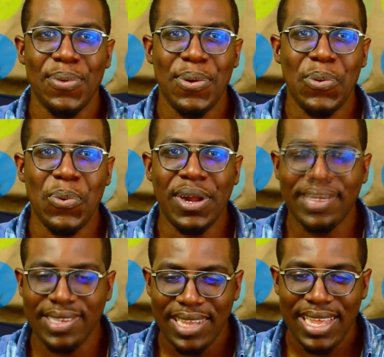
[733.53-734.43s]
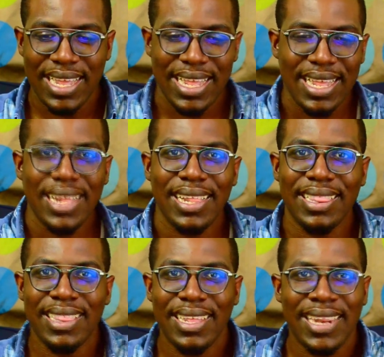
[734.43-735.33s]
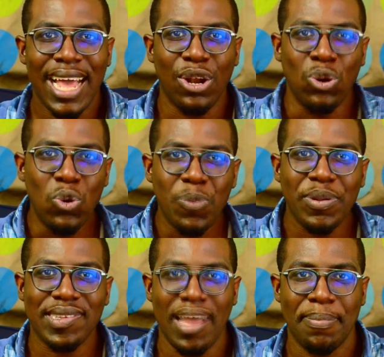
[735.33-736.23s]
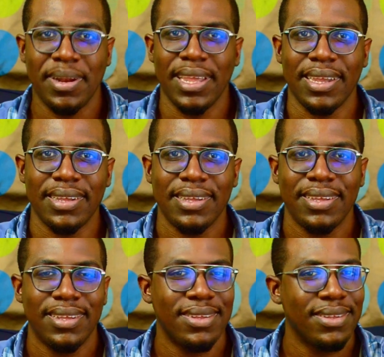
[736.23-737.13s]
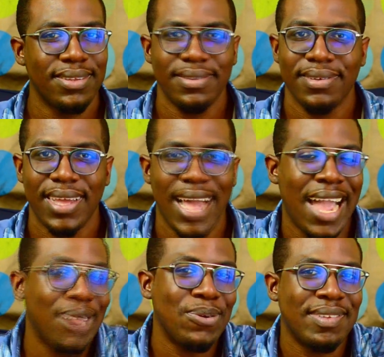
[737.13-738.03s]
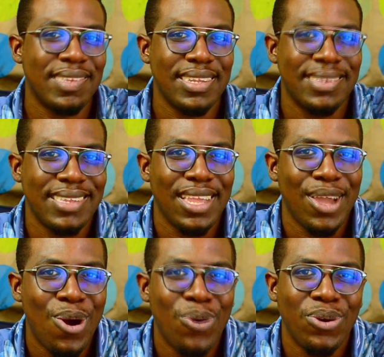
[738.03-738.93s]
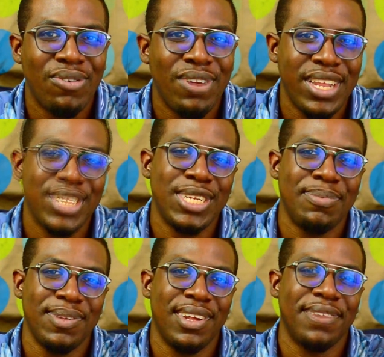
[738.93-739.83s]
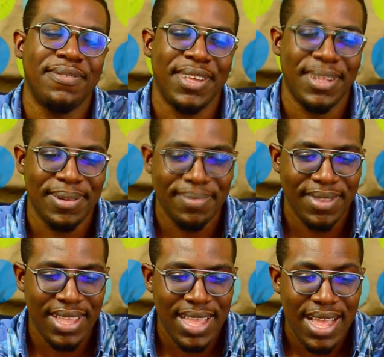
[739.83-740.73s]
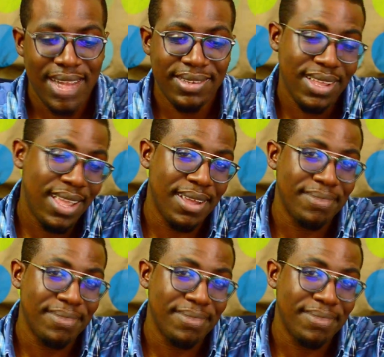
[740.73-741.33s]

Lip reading: once that loop is happening, I don't see how the relationship is going to fail. And so yeah,